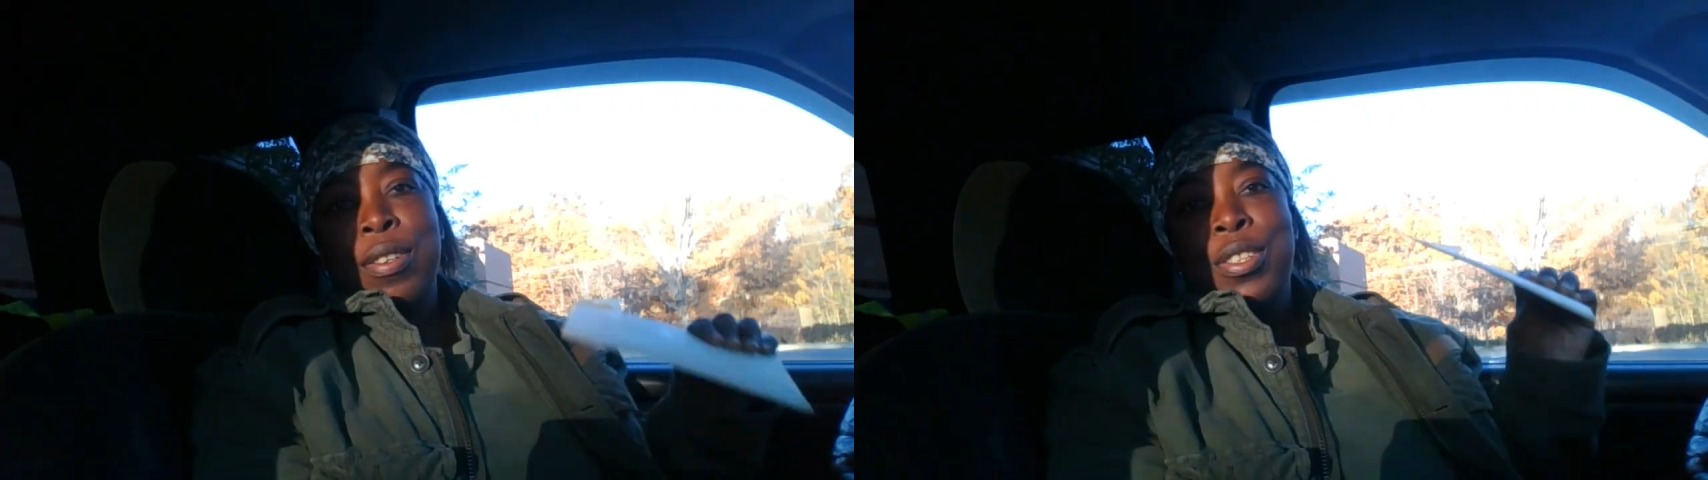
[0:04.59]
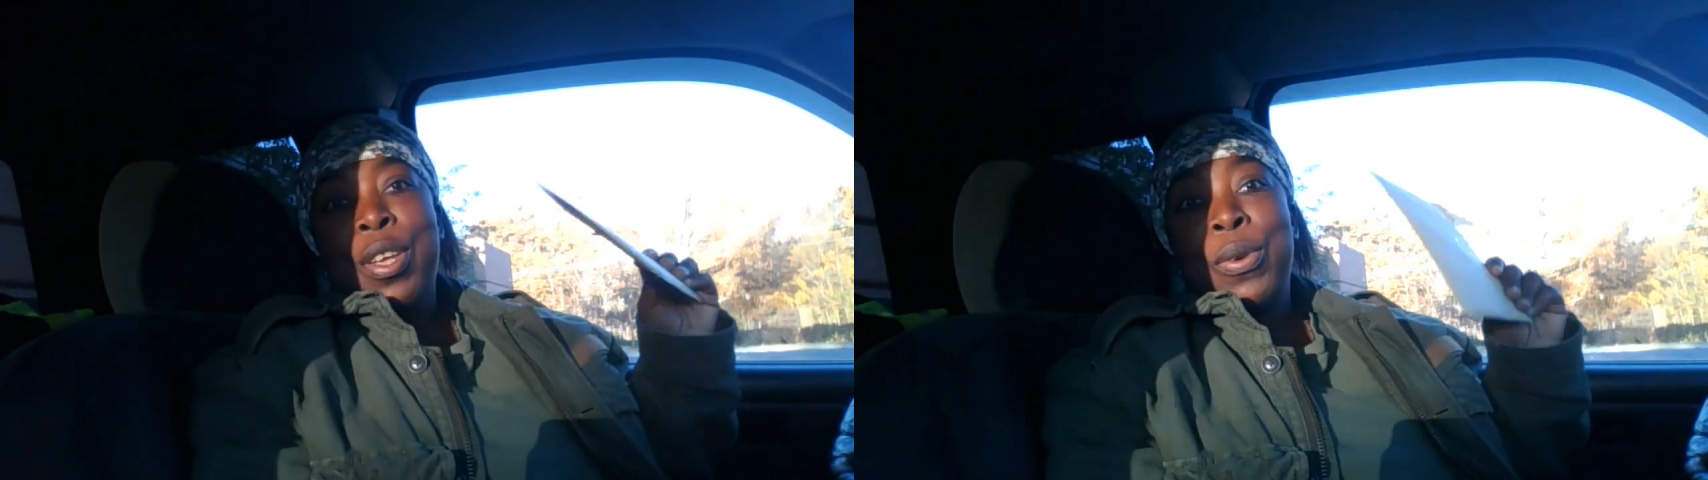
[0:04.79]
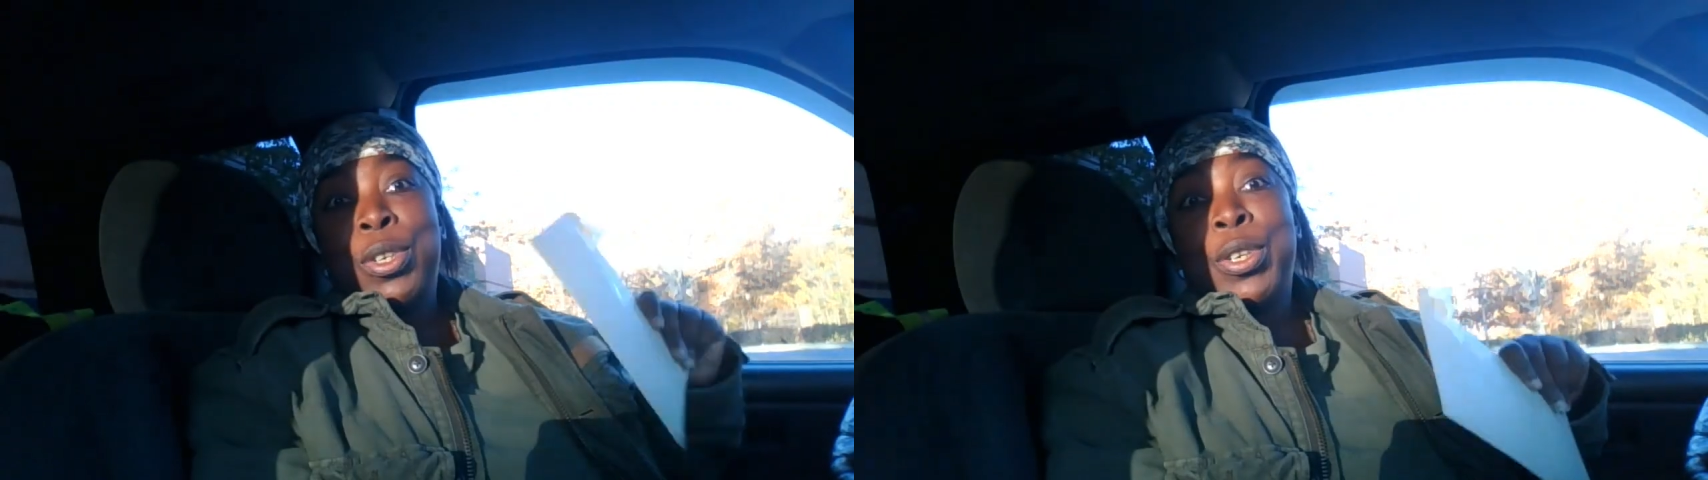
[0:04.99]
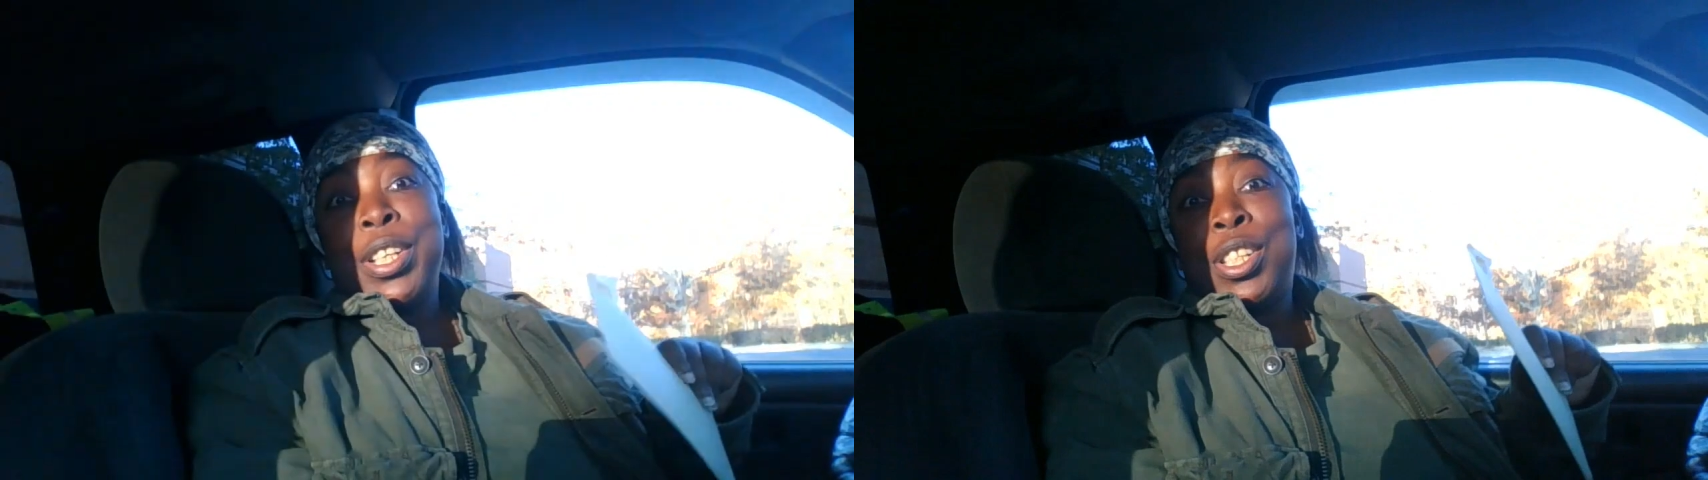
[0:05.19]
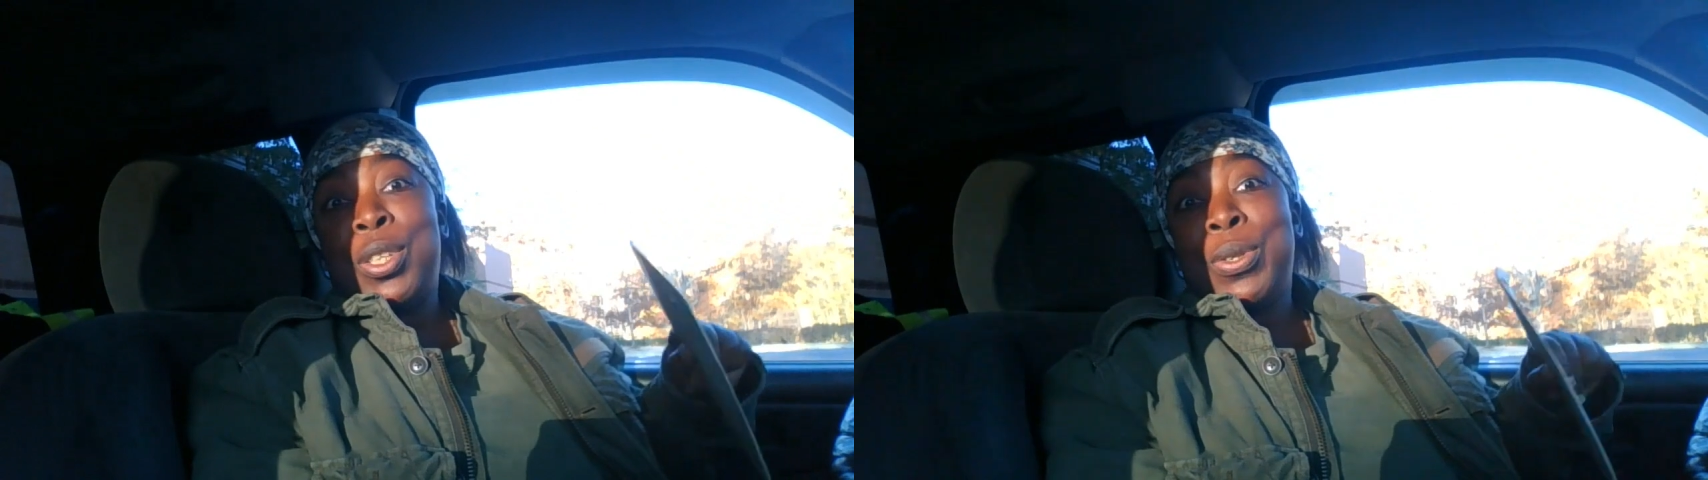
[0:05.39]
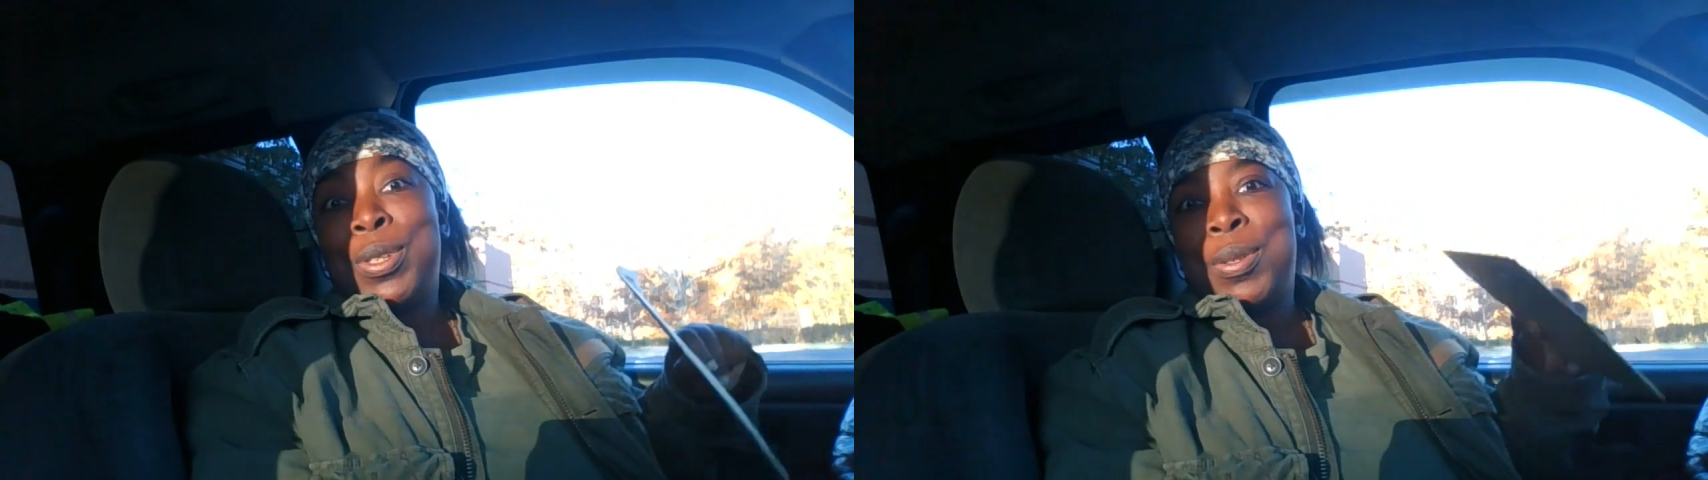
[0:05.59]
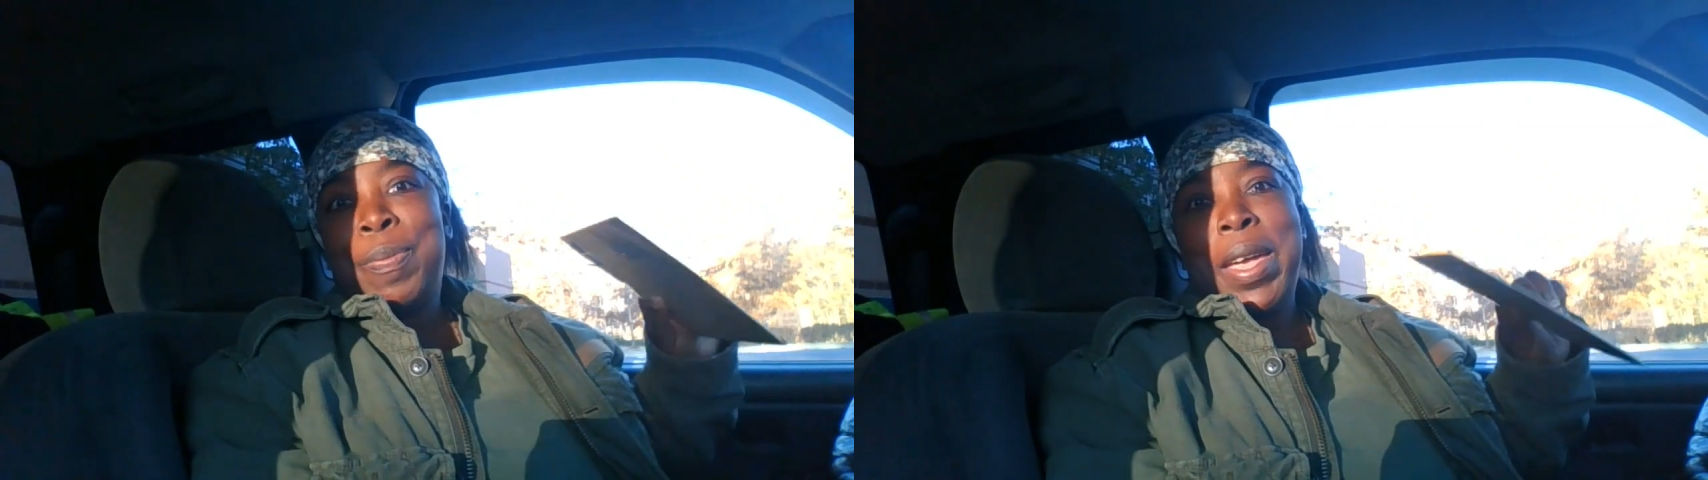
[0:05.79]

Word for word: So Crystal's